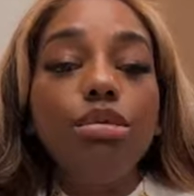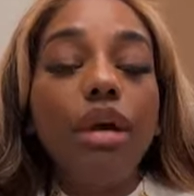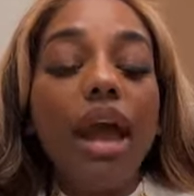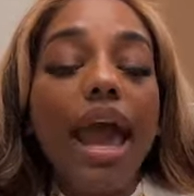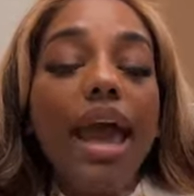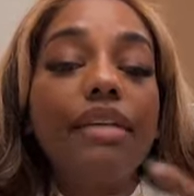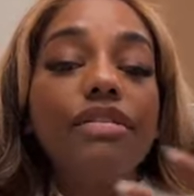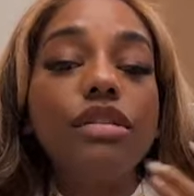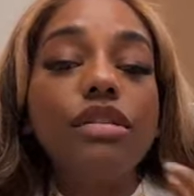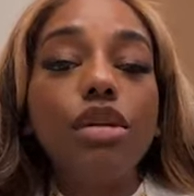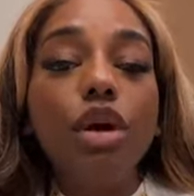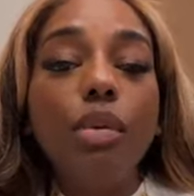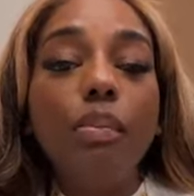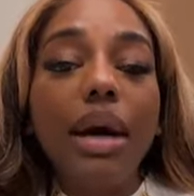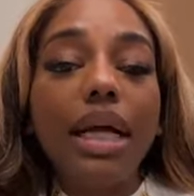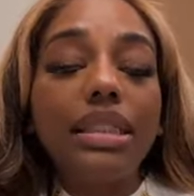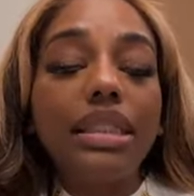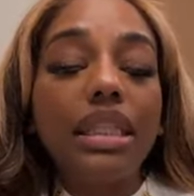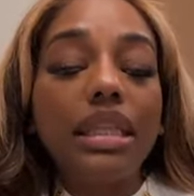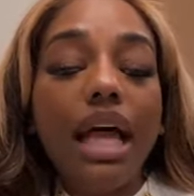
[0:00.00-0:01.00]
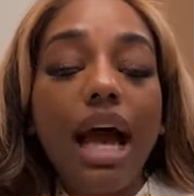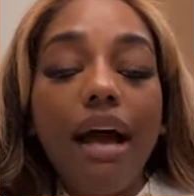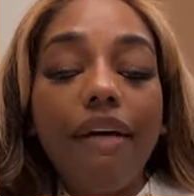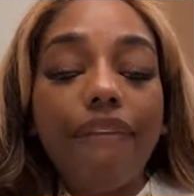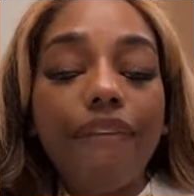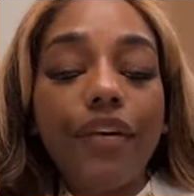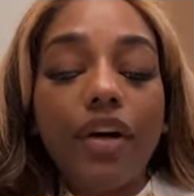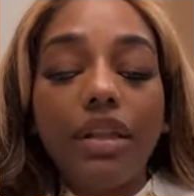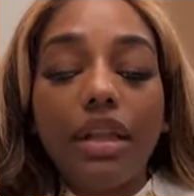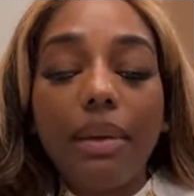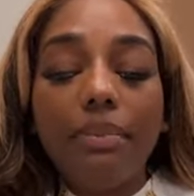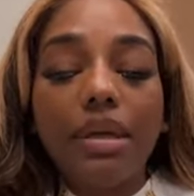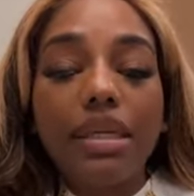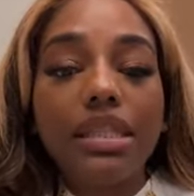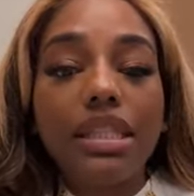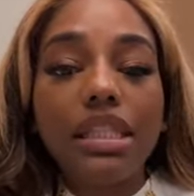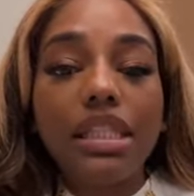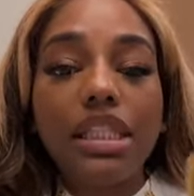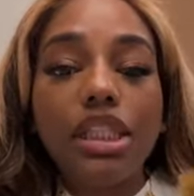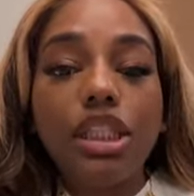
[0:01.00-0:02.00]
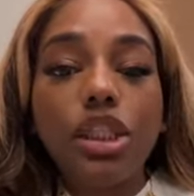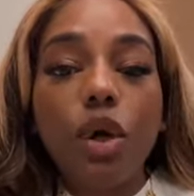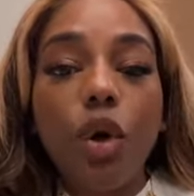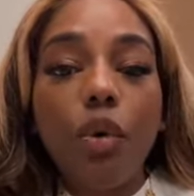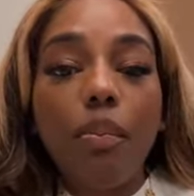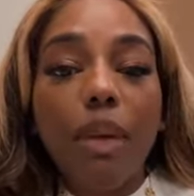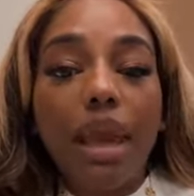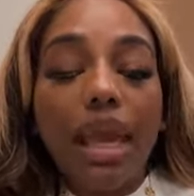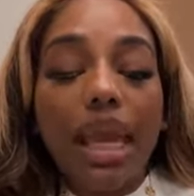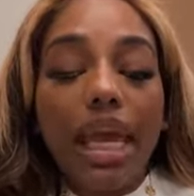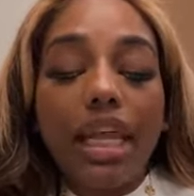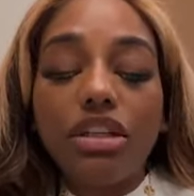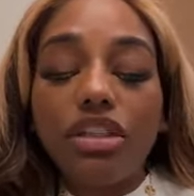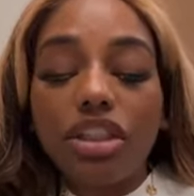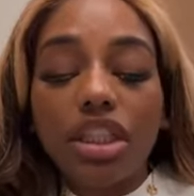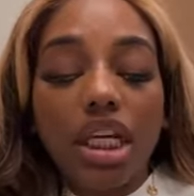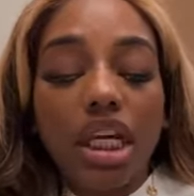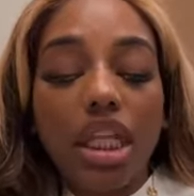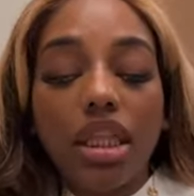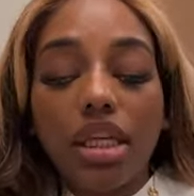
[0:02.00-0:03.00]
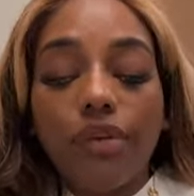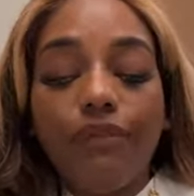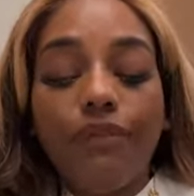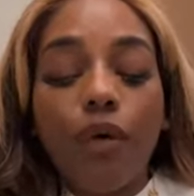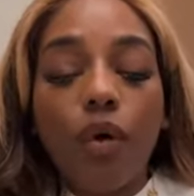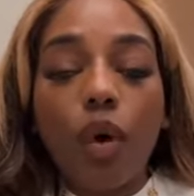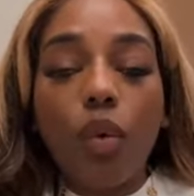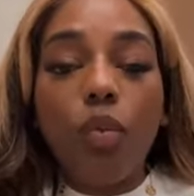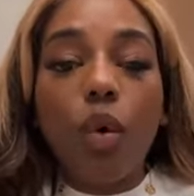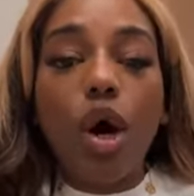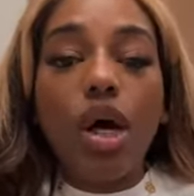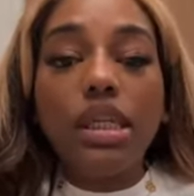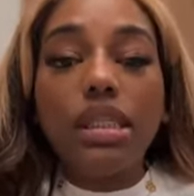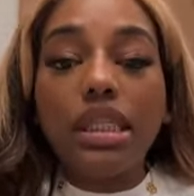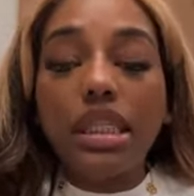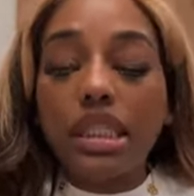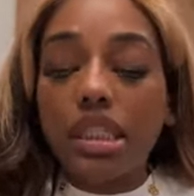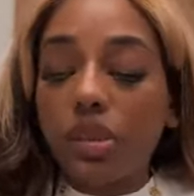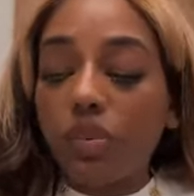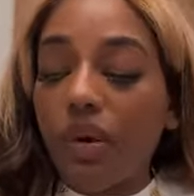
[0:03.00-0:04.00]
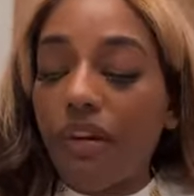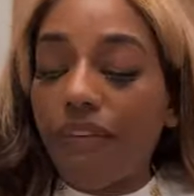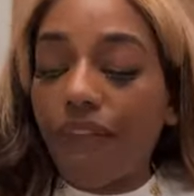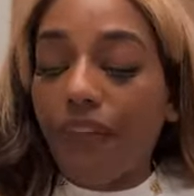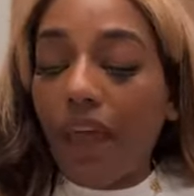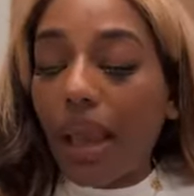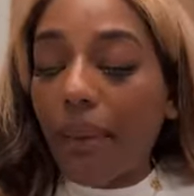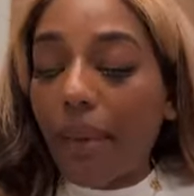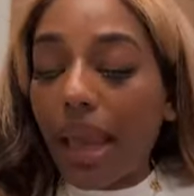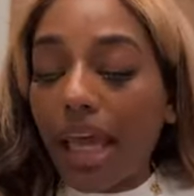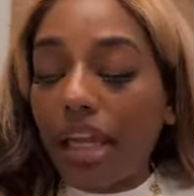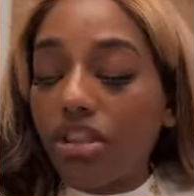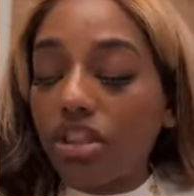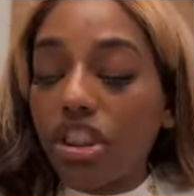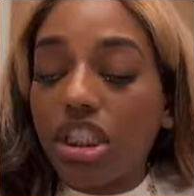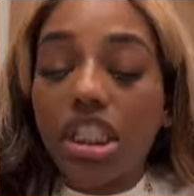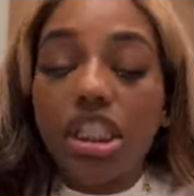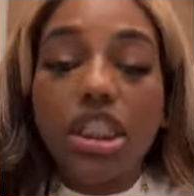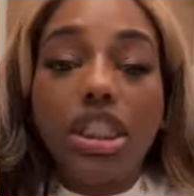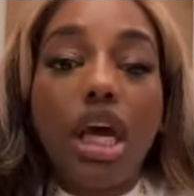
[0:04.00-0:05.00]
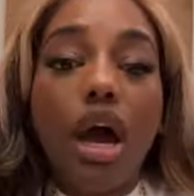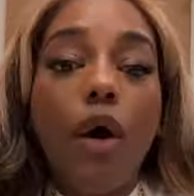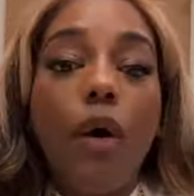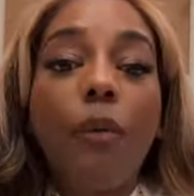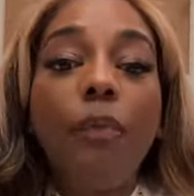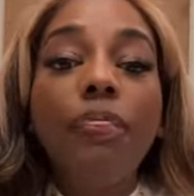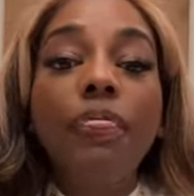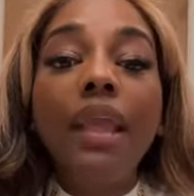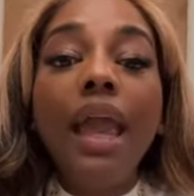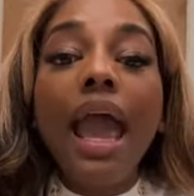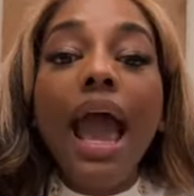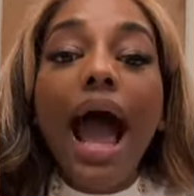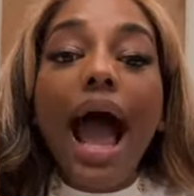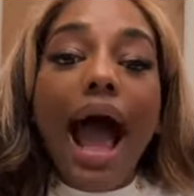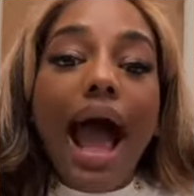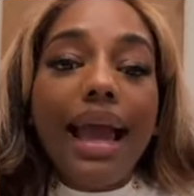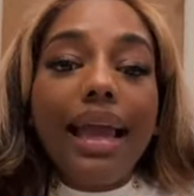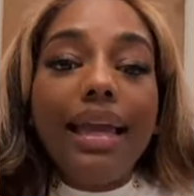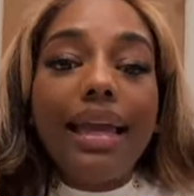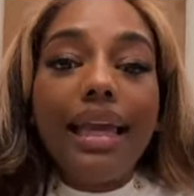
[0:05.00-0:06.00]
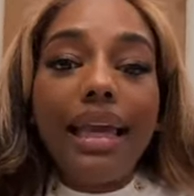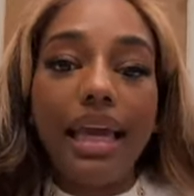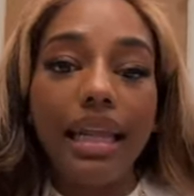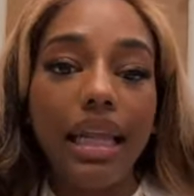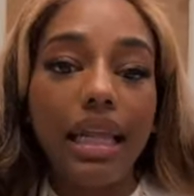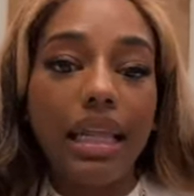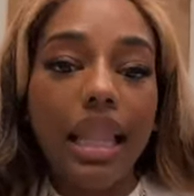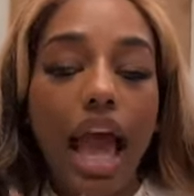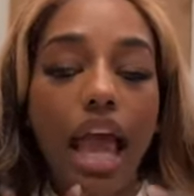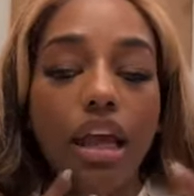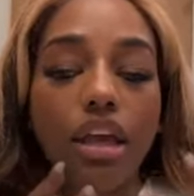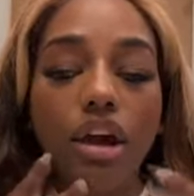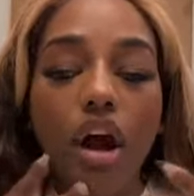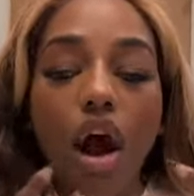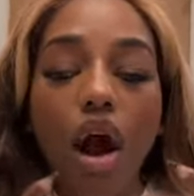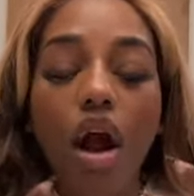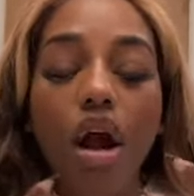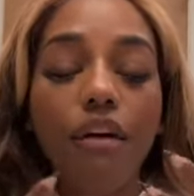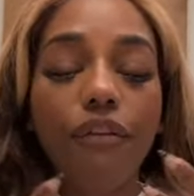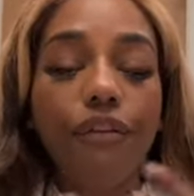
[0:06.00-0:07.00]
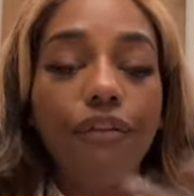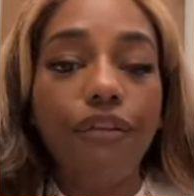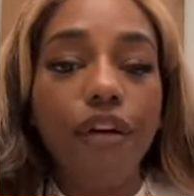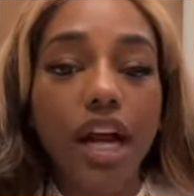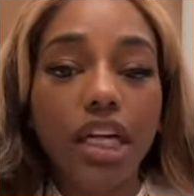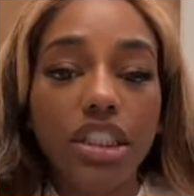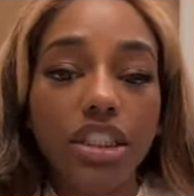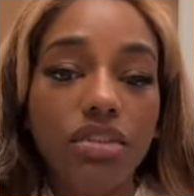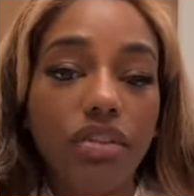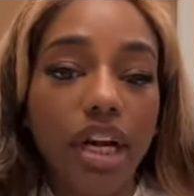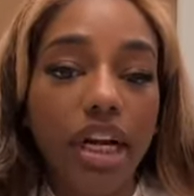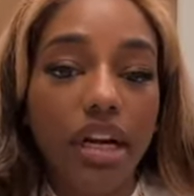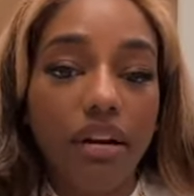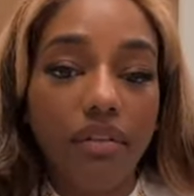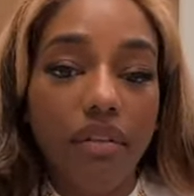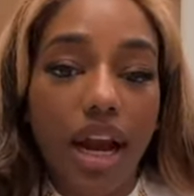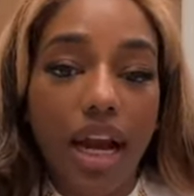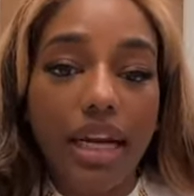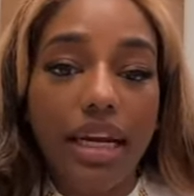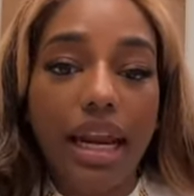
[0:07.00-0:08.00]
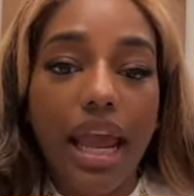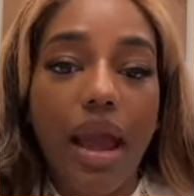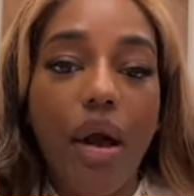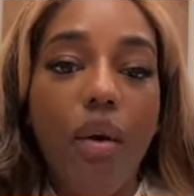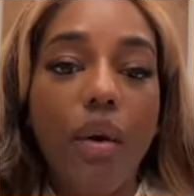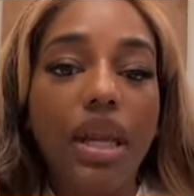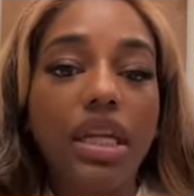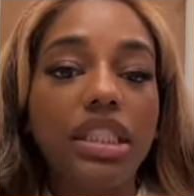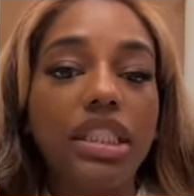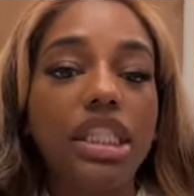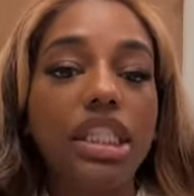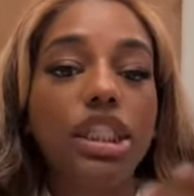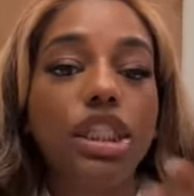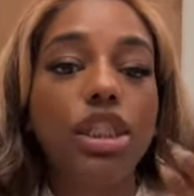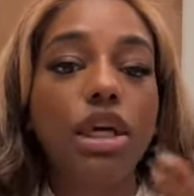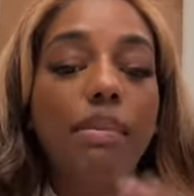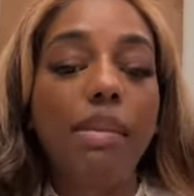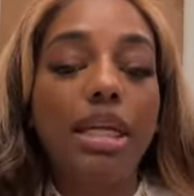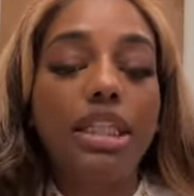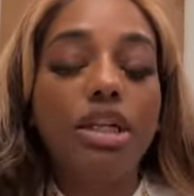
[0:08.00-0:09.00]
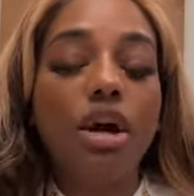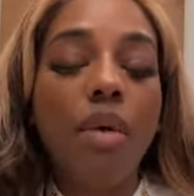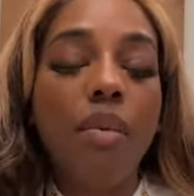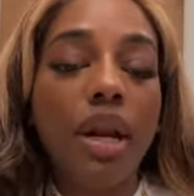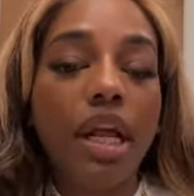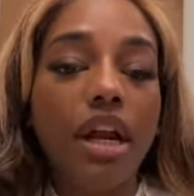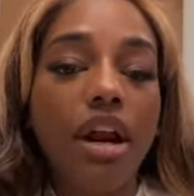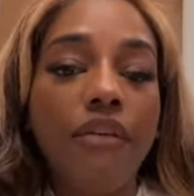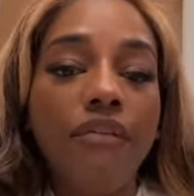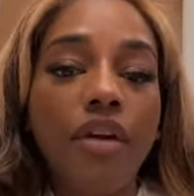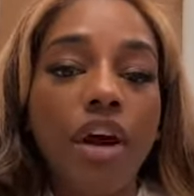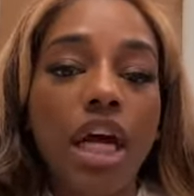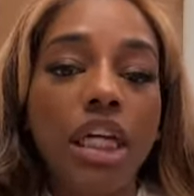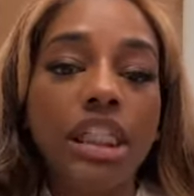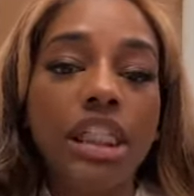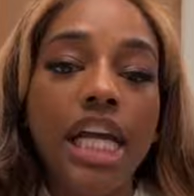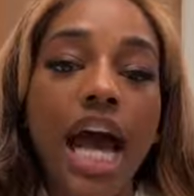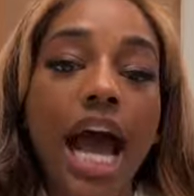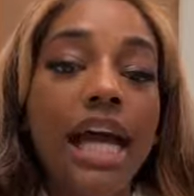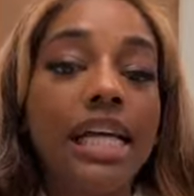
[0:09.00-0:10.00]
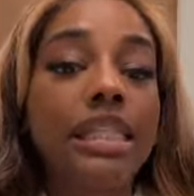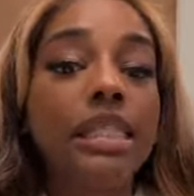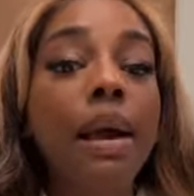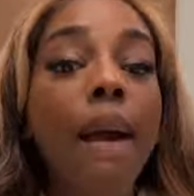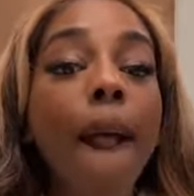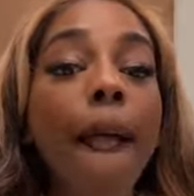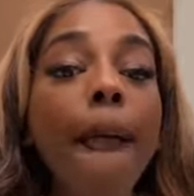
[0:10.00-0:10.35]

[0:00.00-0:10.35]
you have so much love for them because this is soulmate energy. And the Four Wands is twin flame energy. So I get it. Like, y'all are frustrated right now. And it's just so much y'all wanna get off y'all chest.